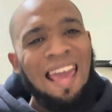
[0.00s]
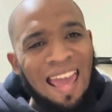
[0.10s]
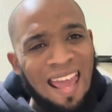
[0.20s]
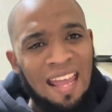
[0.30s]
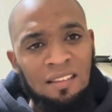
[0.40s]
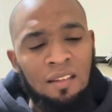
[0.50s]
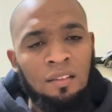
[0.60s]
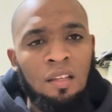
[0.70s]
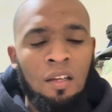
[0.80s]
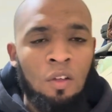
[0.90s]
And
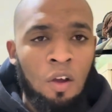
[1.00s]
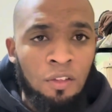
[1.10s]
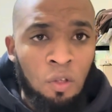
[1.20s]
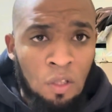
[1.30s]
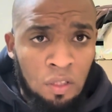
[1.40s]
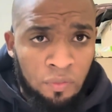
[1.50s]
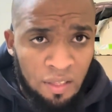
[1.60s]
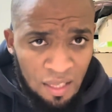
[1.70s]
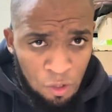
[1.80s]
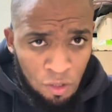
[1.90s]
turn on your
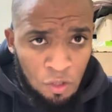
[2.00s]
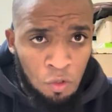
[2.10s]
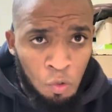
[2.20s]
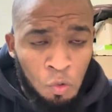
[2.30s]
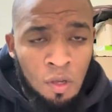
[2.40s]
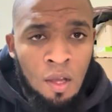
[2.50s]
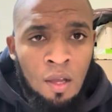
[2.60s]
notifications to